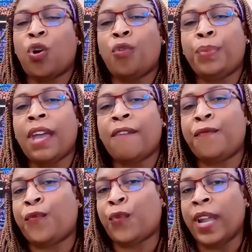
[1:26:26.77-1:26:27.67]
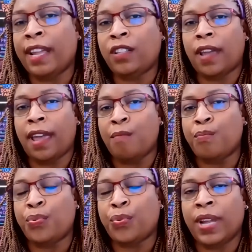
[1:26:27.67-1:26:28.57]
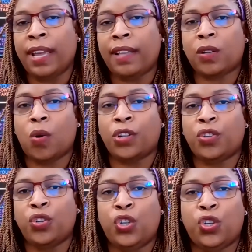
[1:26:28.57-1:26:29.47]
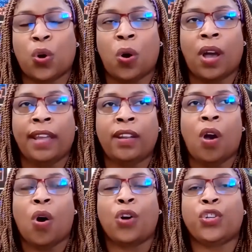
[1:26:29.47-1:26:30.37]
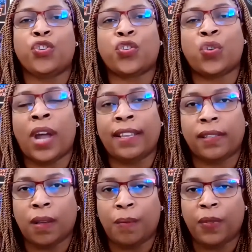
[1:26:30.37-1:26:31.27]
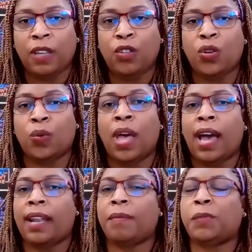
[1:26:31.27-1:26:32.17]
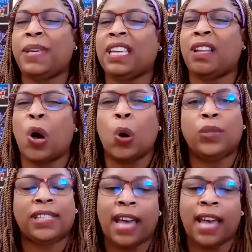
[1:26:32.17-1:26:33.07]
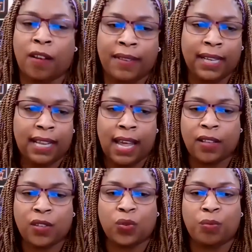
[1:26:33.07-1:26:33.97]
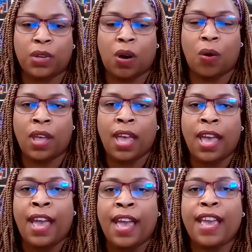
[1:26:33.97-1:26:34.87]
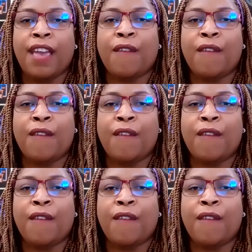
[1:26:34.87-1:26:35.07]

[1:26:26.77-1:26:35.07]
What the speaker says: that don't be afraid to embrace or to join or to try something new. And I'm speaking outside of the classroom now.